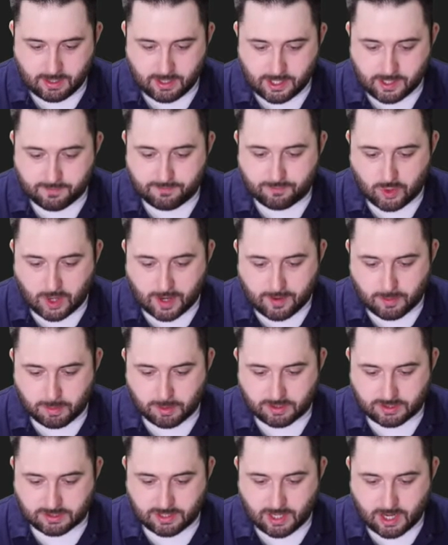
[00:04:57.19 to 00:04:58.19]
If
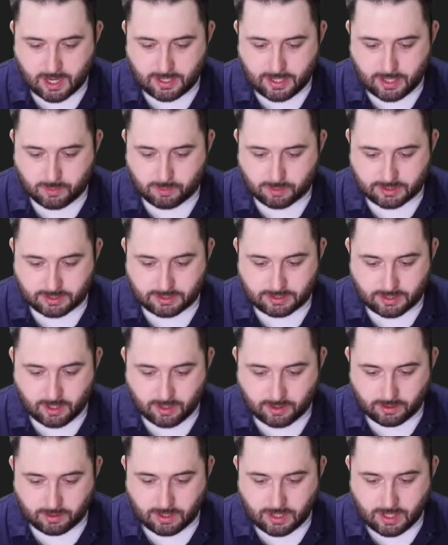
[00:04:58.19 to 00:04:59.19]
drivable is not equal to
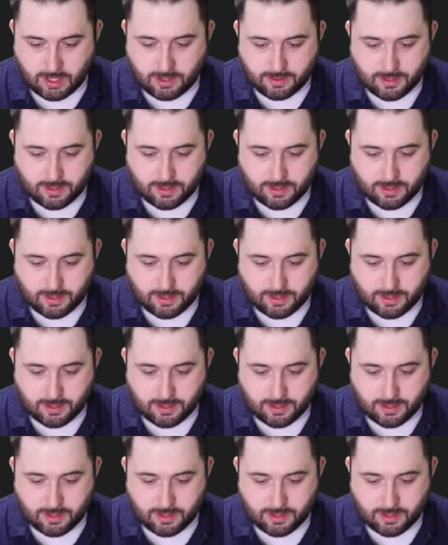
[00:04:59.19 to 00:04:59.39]
null,